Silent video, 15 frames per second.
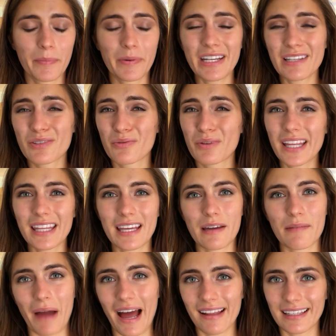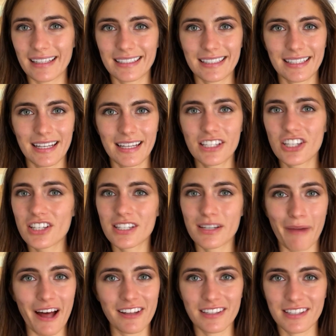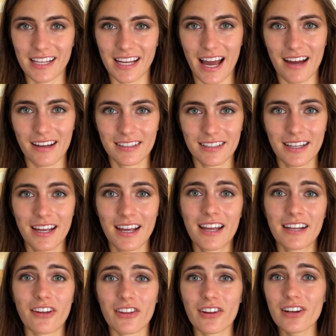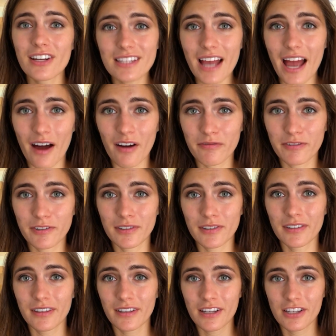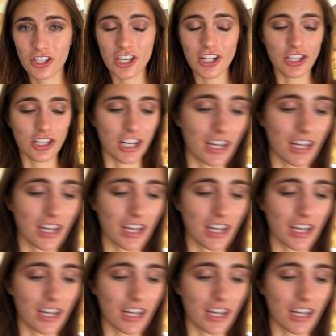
But it's really a balance. It's just a balancing act. Now, there is a helpful cheat